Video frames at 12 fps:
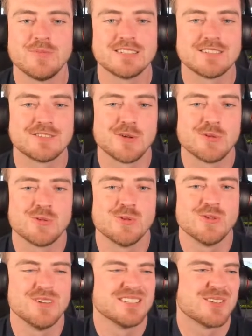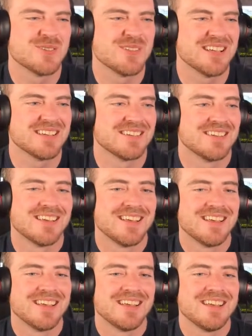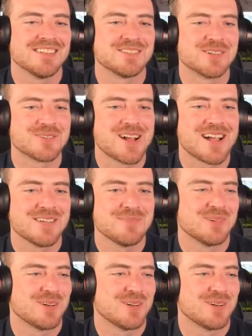It's so cool. And so like, it's nerve wracking,